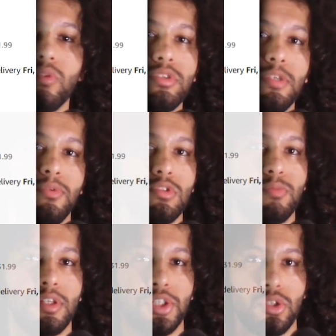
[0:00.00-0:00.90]
the CPUs
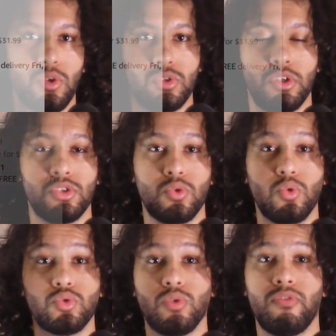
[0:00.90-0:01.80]
mentioned are
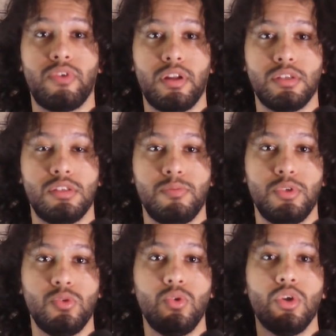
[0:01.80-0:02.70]
6-core 12-threaded
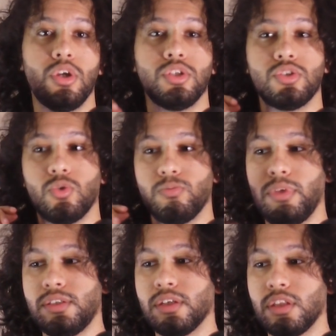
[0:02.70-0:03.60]
CPU. So
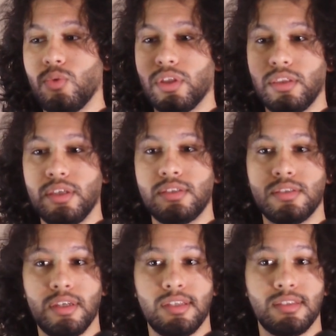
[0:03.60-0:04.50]
basically what this
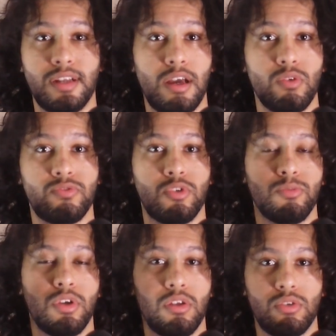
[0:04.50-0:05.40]
turns it out from
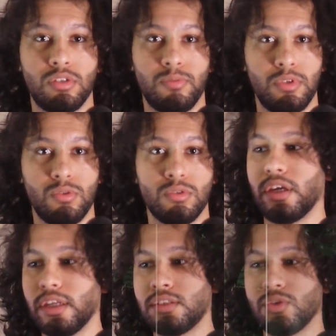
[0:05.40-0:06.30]
the other CPUs,
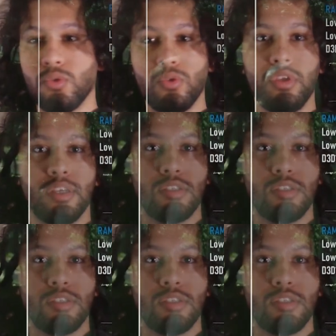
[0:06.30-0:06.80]
it's only a